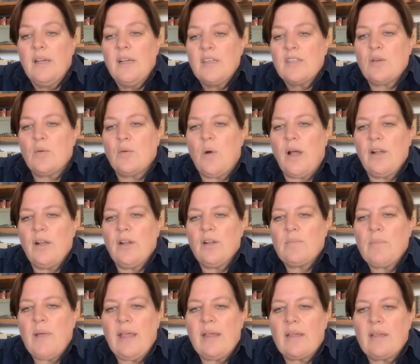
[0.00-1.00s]
So why not
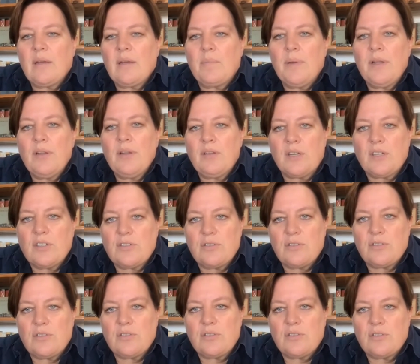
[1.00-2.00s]
make a Pinotage
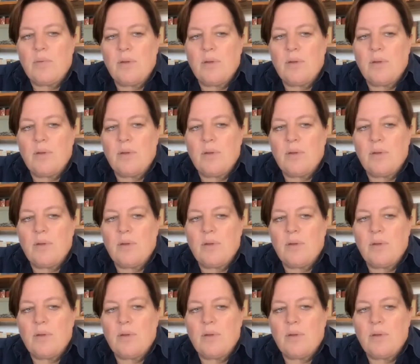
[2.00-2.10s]
rosé?